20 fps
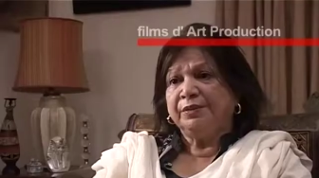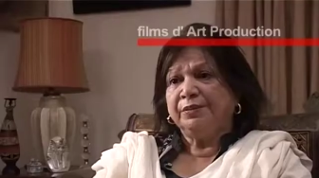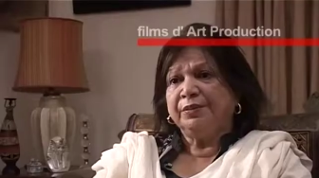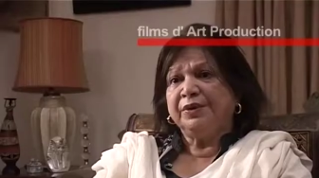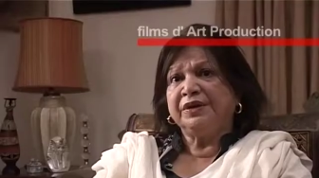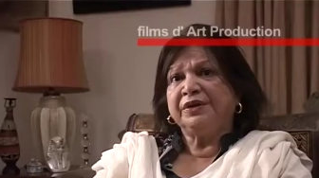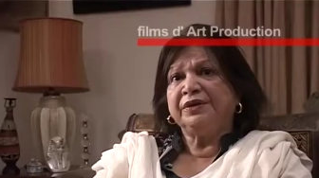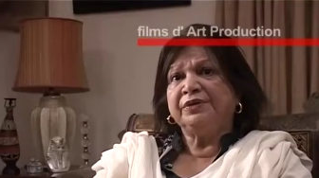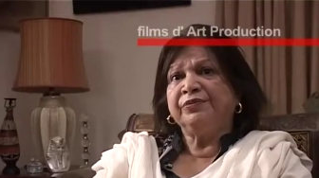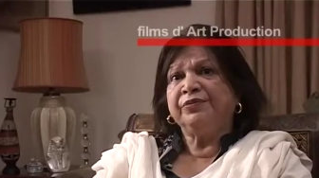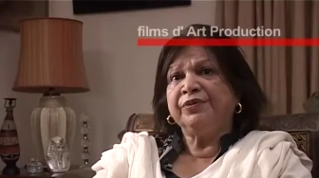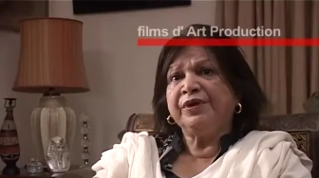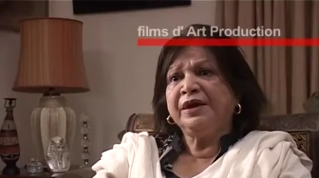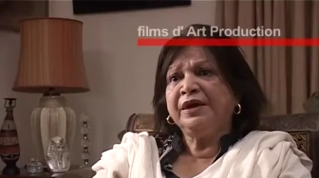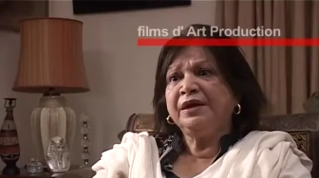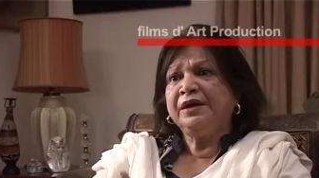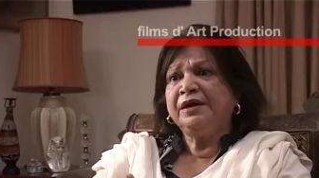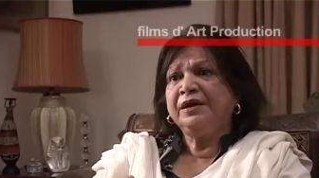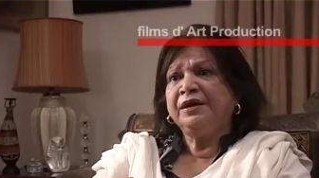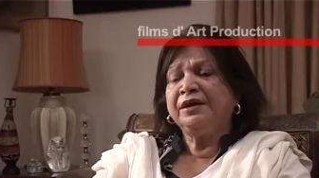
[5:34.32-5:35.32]
But the
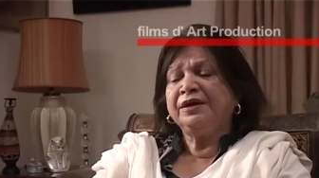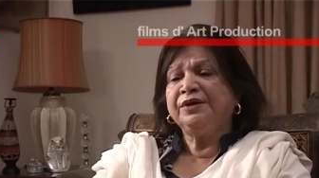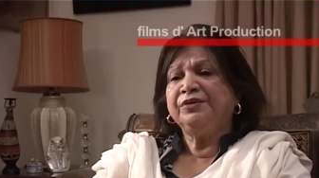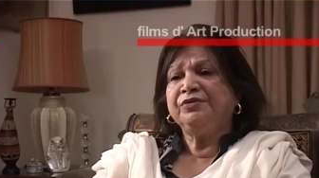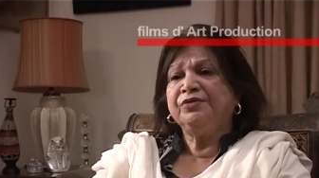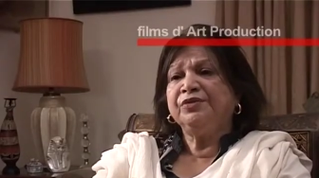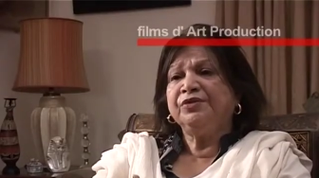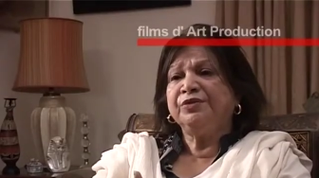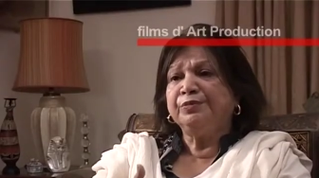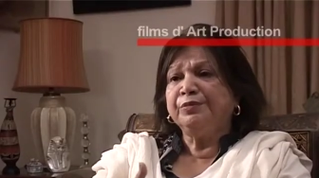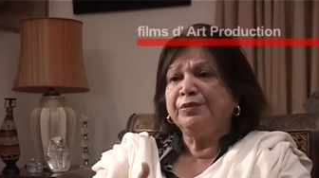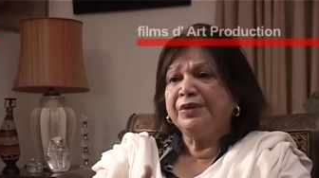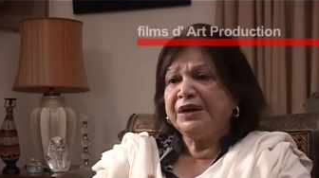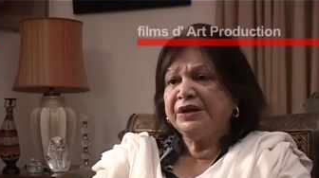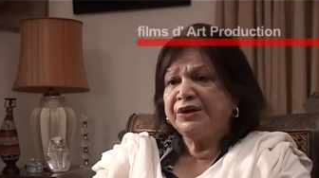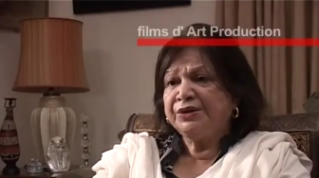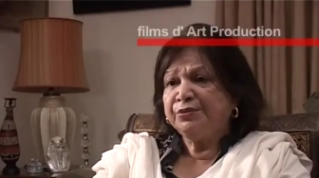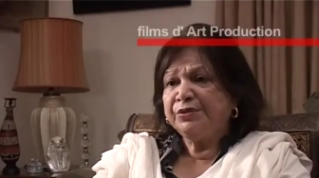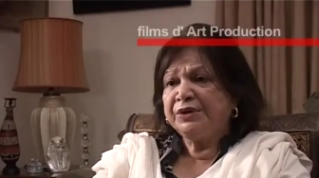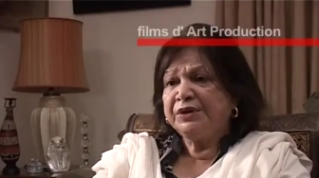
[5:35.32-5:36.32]
way it was
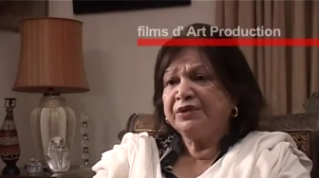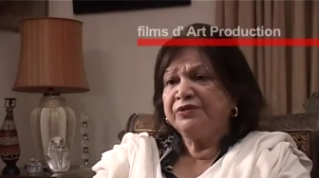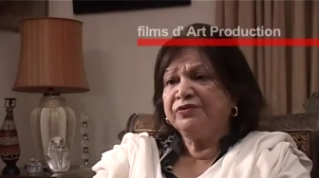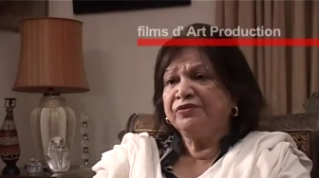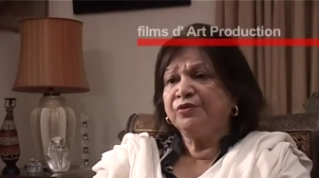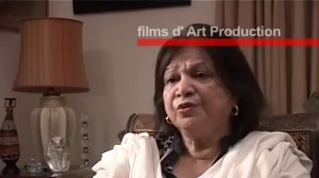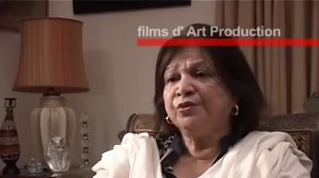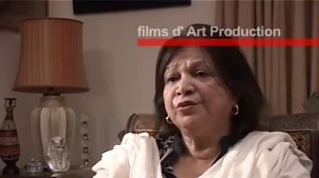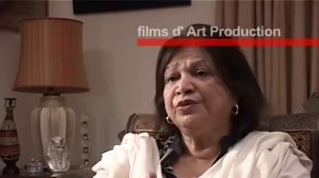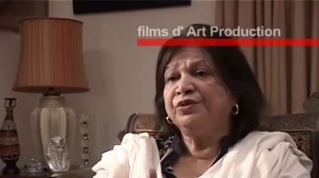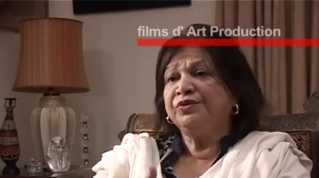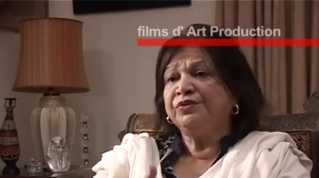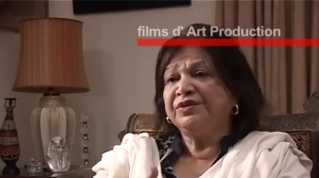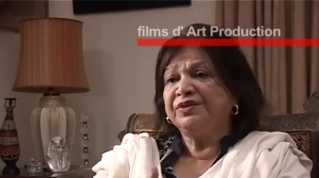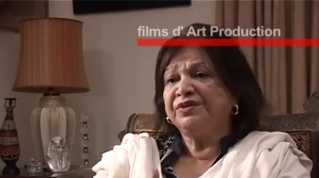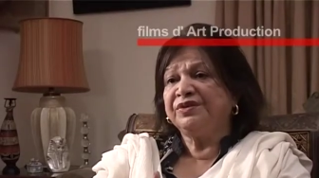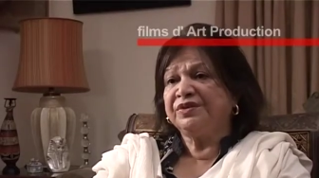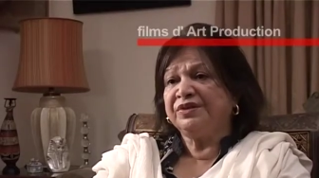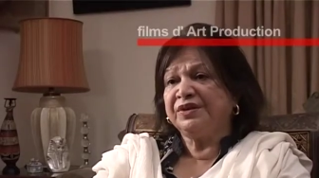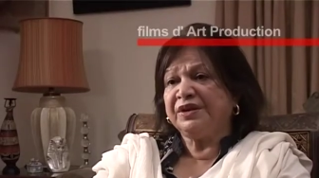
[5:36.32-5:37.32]
met with the force of
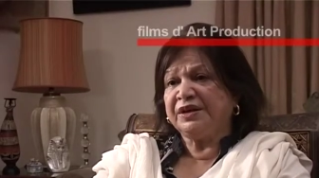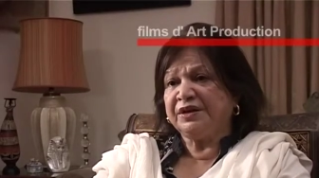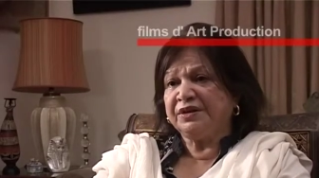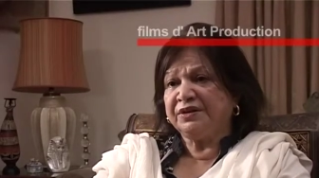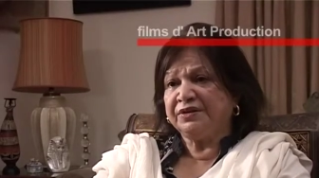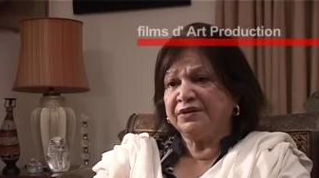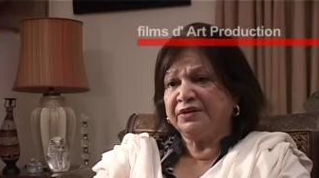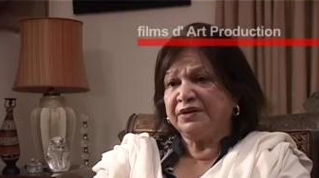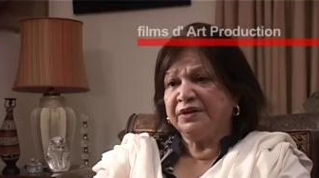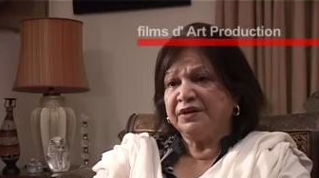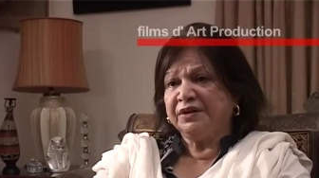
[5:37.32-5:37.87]
the state,